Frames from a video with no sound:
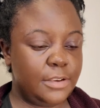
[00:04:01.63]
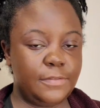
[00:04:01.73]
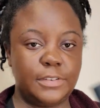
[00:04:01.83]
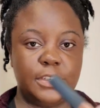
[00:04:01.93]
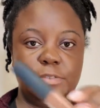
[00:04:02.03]

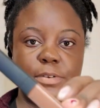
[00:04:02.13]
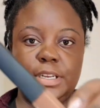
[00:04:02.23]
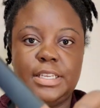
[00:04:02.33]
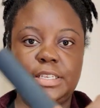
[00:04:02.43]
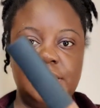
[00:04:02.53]
First one
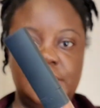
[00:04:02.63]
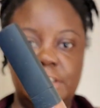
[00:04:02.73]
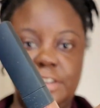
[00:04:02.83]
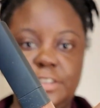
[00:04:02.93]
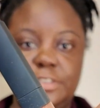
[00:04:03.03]
is the
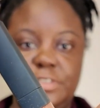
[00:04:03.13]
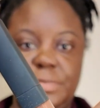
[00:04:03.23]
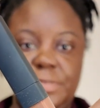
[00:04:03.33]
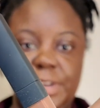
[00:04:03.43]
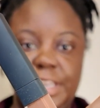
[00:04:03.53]
NARS
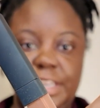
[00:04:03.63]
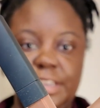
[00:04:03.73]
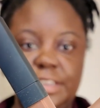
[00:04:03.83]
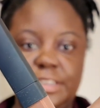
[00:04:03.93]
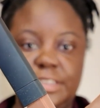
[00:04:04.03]
Creamy Radiant